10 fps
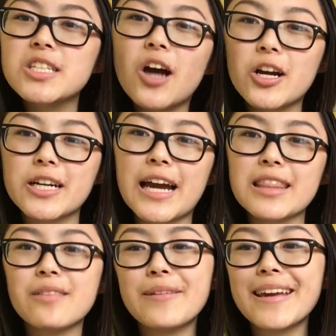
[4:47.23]
dark
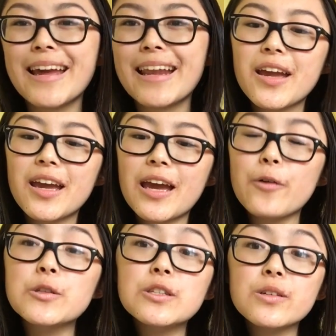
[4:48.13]
at the beginning, it
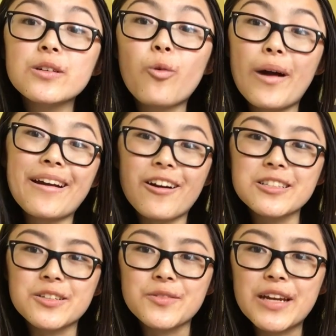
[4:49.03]
was quite
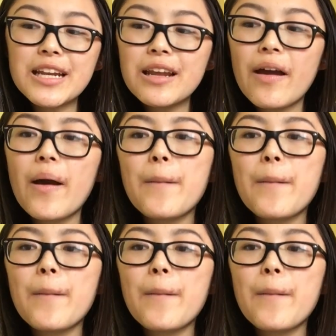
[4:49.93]
hard to read.